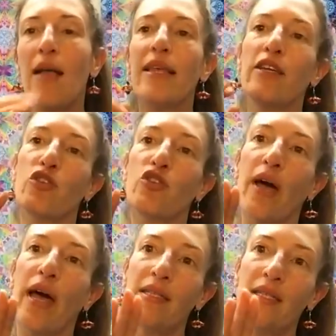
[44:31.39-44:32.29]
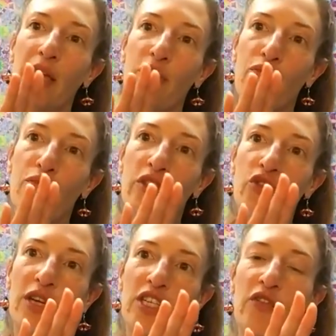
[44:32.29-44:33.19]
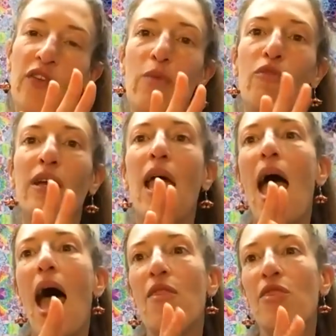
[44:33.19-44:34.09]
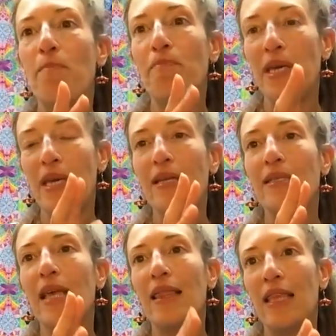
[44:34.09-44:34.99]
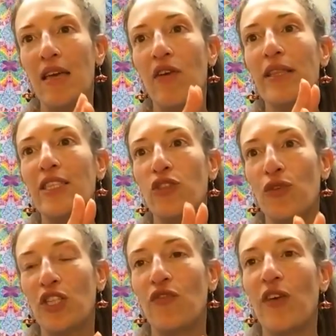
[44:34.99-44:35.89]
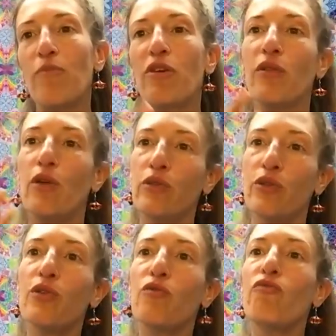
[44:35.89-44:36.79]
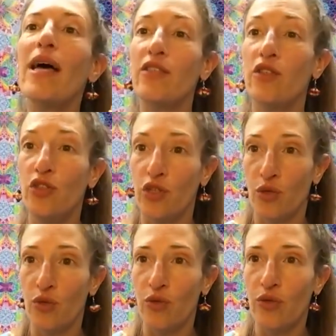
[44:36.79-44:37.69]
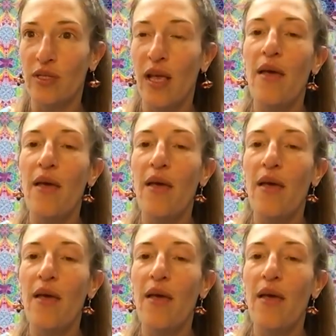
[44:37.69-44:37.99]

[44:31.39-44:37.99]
like you're trying to get through the stretchy fabric, and the beings that live on that stretchy fabric, those are the residues,